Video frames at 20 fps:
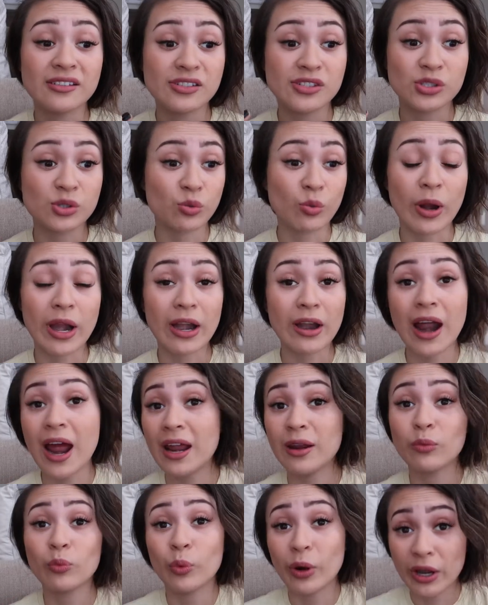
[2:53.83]
swear
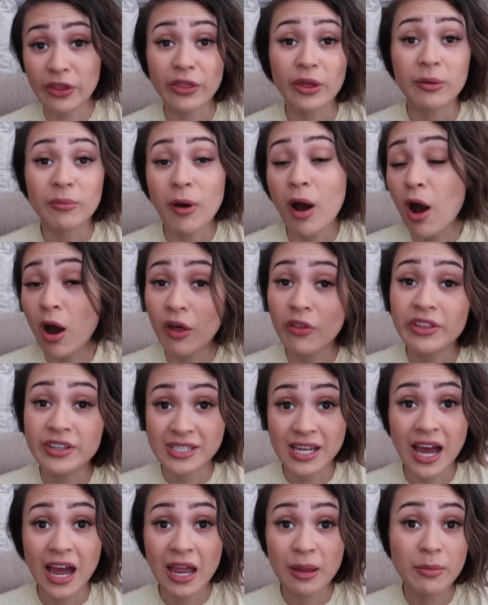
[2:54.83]
I wear them all the
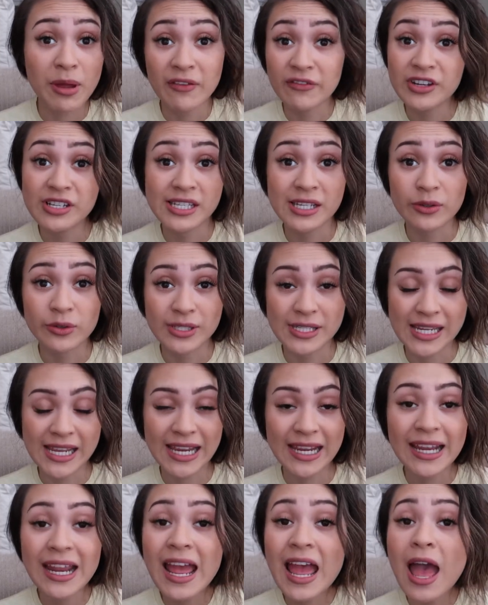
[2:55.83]
time, every single
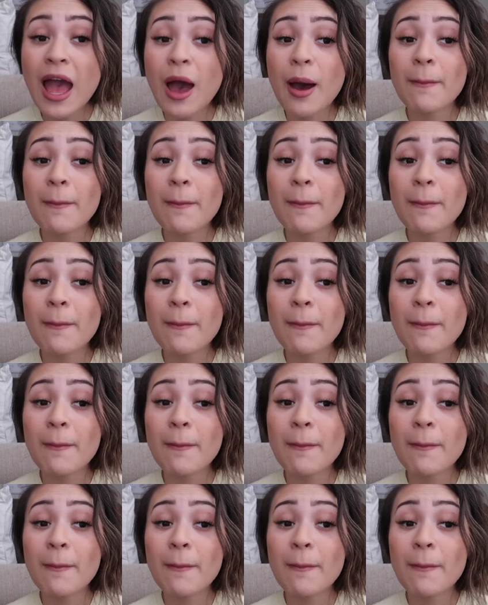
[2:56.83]
day.